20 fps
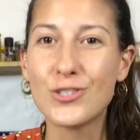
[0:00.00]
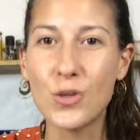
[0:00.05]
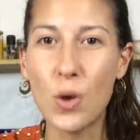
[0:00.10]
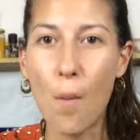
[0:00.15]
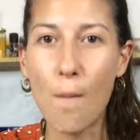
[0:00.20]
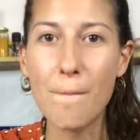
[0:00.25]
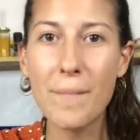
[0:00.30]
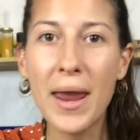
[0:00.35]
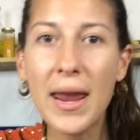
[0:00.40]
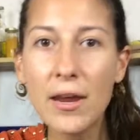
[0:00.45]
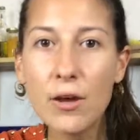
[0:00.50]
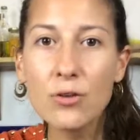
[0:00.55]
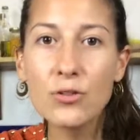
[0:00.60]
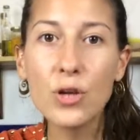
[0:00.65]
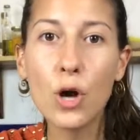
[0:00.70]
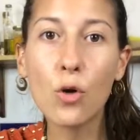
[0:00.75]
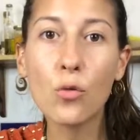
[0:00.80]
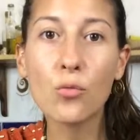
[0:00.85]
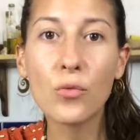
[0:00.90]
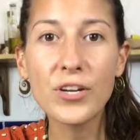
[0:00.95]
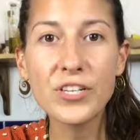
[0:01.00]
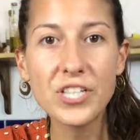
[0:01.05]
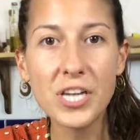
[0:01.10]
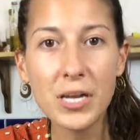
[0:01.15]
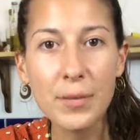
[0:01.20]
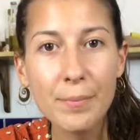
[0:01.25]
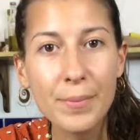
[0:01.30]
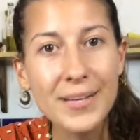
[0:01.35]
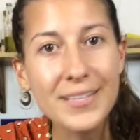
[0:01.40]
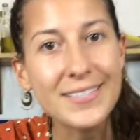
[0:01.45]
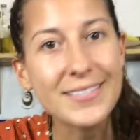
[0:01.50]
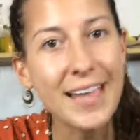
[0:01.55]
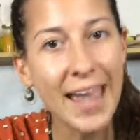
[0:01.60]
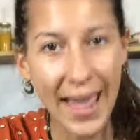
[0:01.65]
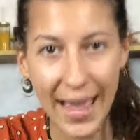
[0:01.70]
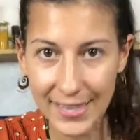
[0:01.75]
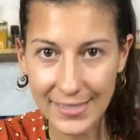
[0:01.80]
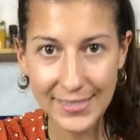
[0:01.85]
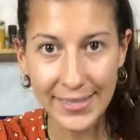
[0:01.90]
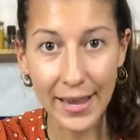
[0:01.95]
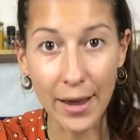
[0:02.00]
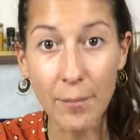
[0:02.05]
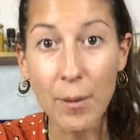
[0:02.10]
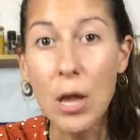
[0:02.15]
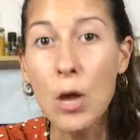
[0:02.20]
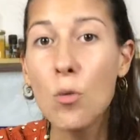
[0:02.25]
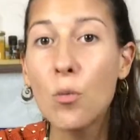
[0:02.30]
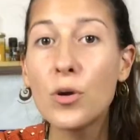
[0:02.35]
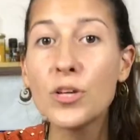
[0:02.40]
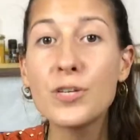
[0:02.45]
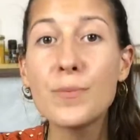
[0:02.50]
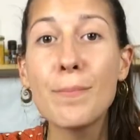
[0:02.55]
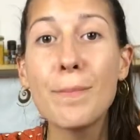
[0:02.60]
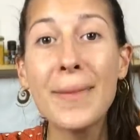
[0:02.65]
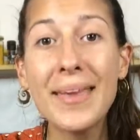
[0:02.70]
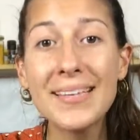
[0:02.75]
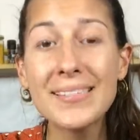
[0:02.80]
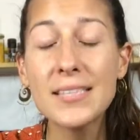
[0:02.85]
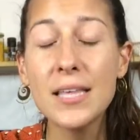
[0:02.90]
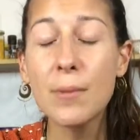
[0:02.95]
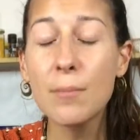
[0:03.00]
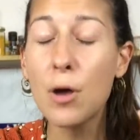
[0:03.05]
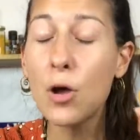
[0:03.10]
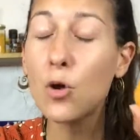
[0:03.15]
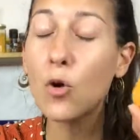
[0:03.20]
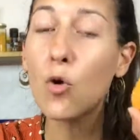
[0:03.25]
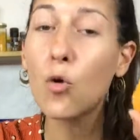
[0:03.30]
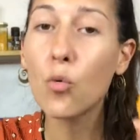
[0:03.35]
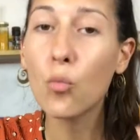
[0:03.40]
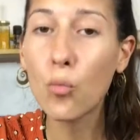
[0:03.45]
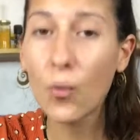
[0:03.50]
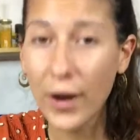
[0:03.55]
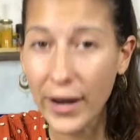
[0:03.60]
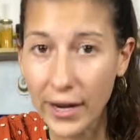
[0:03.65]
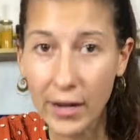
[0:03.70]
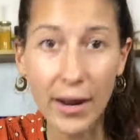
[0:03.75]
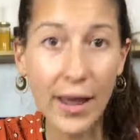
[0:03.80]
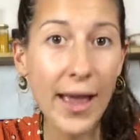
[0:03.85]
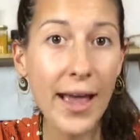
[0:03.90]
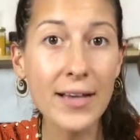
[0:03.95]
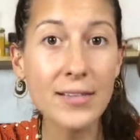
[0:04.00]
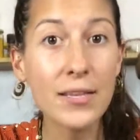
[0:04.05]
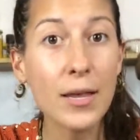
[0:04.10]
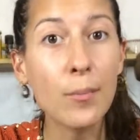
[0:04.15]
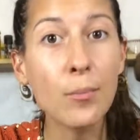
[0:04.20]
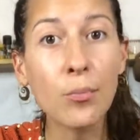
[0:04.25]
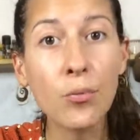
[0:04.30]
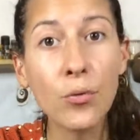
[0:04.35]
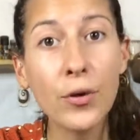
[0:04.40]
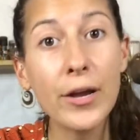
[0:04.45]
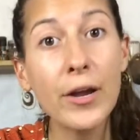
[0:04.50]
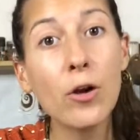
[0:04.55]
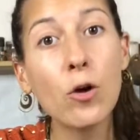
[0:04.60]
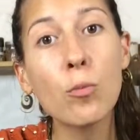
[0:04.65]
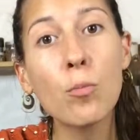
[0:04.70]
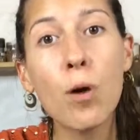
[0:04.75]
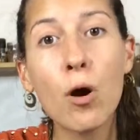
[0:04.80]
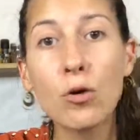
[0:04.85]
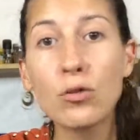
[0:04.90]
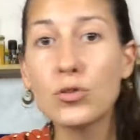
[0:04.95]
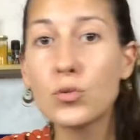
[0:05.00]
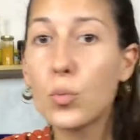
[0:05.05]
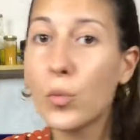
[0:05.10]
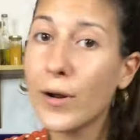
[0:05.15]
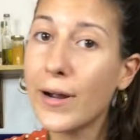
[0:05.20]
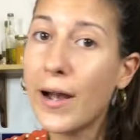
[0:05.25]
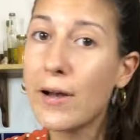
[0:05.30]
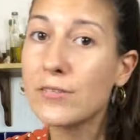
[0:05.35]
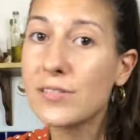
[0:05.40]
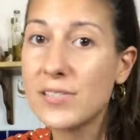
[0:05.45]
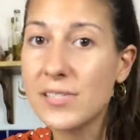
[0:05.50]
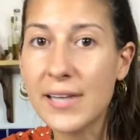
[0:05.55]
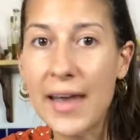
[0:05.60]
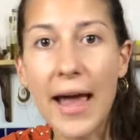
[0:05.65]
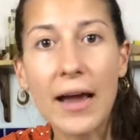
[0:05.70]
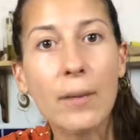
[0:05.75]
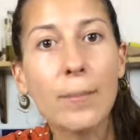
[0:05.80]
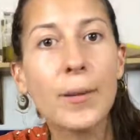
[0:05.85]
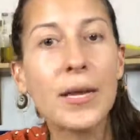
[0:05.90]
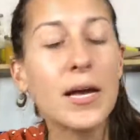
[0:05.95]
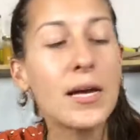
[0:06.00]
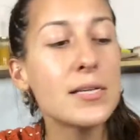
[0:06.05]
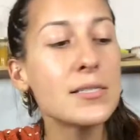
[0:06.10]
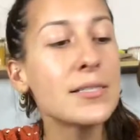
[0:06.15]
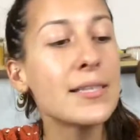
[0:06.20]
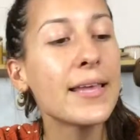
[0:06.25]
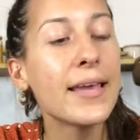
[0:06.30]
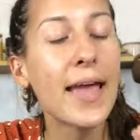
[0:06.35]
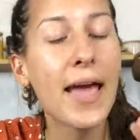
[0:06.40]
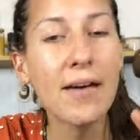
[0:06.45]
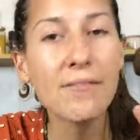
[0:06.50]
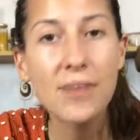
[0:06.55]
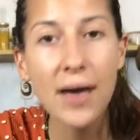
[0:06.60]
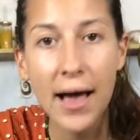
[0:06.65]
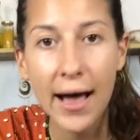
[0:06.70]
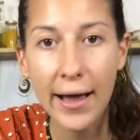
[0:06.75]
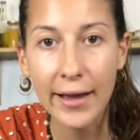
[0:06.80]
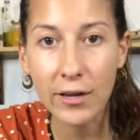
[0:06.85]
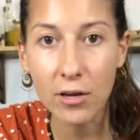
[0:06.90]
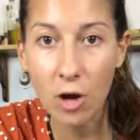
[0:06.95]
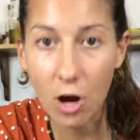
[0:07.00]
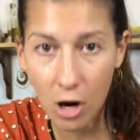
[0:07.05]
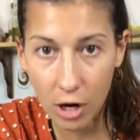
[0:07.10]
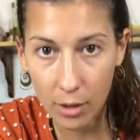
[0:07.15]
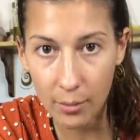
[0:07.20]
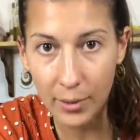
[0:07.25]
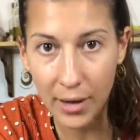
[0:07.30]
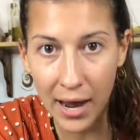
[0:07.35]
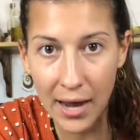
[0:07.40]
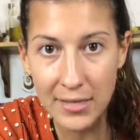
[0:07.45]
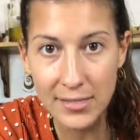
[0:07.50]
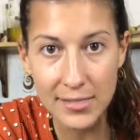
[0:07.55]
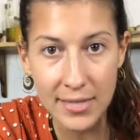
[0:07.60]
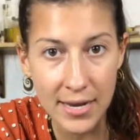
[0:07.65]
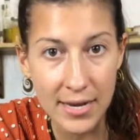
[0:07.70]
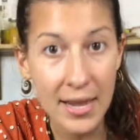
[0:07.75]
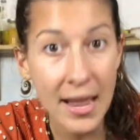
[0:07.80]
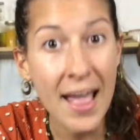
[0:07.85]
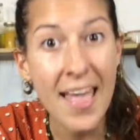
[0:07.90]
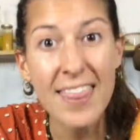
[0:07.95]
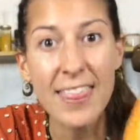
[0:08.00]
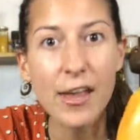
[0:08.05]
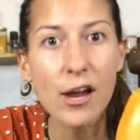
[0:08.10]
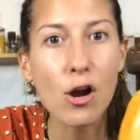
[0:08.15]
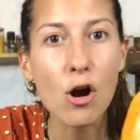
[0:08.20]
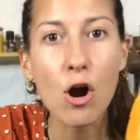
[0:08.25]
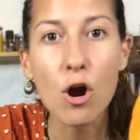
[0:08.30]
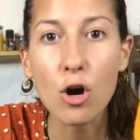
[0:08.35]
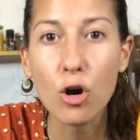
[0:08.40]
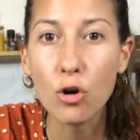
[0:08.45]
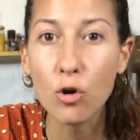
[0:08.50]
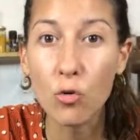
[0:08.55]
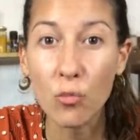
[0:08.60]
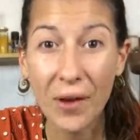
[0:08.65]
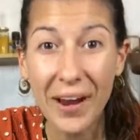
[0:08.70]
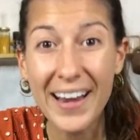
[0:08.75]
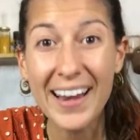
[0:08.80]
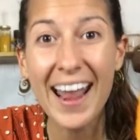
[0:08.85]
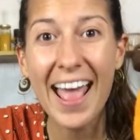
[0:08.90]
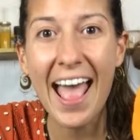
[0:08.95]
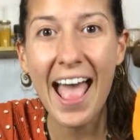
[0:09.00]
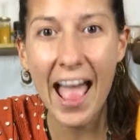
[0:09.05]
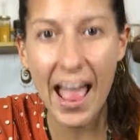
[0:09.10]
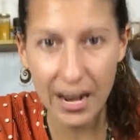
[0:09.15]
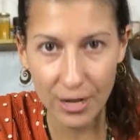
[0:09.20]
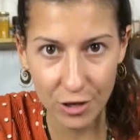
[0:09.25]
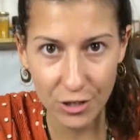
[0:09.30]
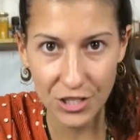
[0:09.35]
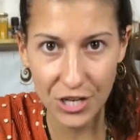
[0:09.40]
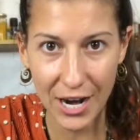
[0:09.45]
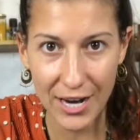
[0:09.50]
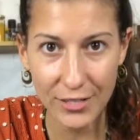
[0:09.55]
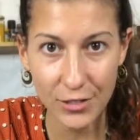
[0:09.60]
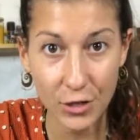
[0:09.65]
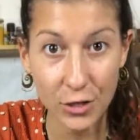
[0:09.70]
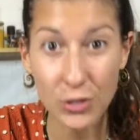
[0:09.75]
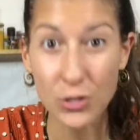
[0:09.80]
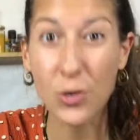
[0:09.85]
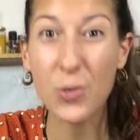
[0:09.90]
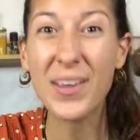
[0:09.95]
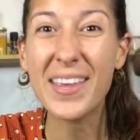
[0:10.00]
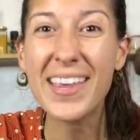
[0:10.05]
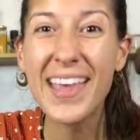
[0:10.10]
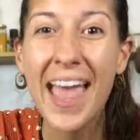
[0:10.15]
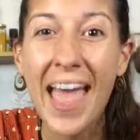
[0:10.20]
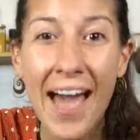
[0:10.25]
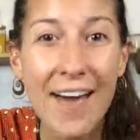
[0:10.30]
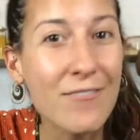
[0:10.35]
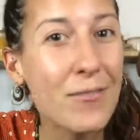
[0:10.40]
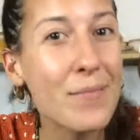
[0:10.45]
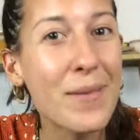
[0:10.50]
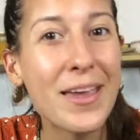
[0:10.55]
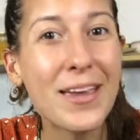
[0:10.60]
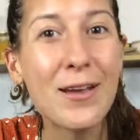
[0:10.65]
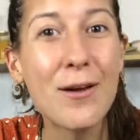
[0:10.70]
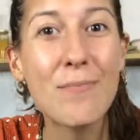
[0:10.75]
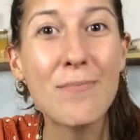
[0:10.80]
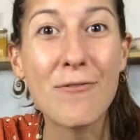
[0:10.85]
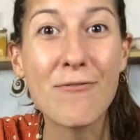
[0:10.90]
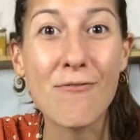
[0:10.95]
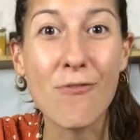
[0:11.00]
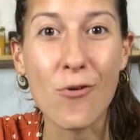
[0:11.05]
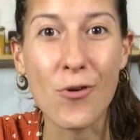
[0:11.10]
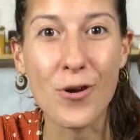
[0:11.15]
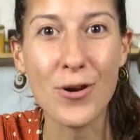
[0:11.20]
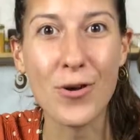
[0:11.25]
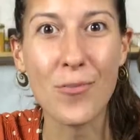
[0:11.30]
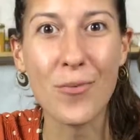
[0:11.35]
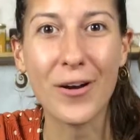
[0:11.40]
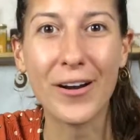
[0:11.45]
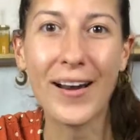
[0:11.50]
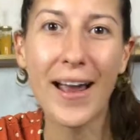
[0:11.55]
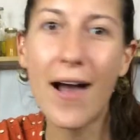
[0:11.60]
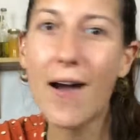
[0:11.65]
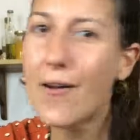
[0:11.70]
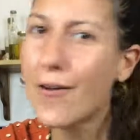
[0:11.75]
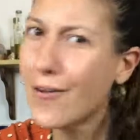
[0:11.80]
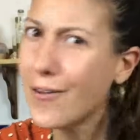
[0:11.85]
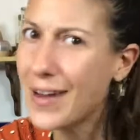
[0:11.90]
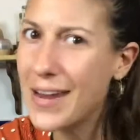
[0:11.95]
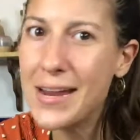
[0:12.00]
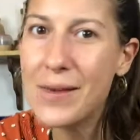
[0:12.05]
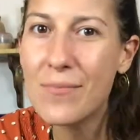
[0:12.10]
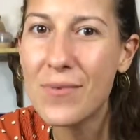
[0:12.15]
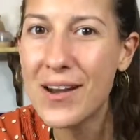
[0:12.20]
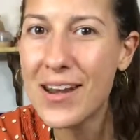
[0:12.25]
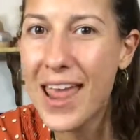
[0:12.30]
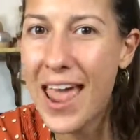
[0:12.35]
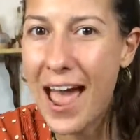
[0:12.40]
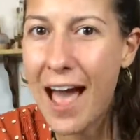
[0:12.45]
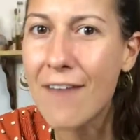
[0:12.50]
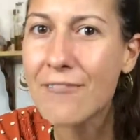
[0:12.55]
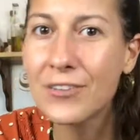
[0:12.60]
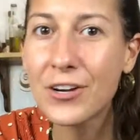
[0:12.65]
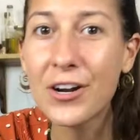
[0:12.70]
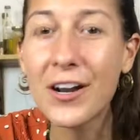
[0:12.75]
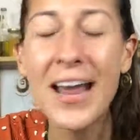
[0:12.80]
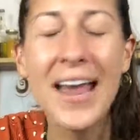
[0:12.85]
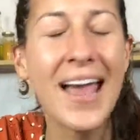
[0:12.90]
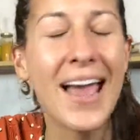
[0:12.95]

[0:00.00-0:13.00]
So mangoes are rich in potassium, which makes them great as a pre or post workout snack. Because they have a high carb content, they are a great energizer. So have a mango before your workout or eat one after,